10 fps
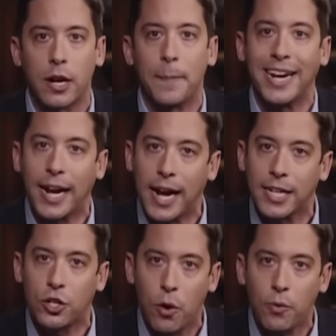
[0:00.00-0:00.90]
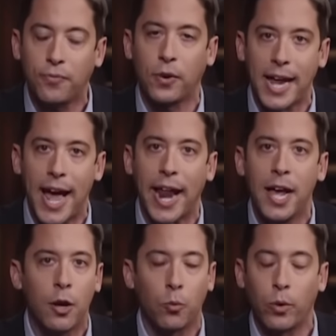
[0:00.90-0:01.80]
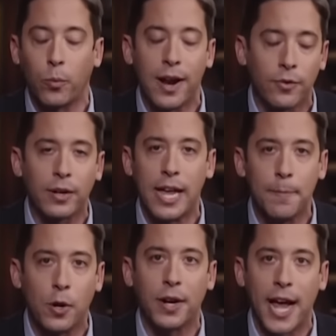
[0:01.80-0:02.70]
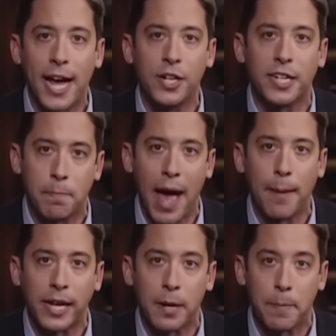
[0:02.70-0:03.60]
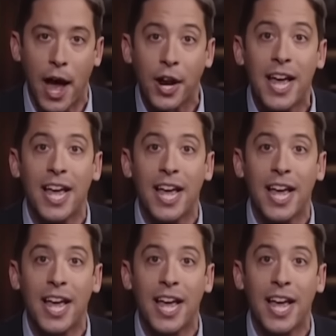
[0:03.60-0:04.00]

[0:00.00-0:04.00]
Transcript: I mean, guys, don't forget, whatever Kim Kardashian is babbling about,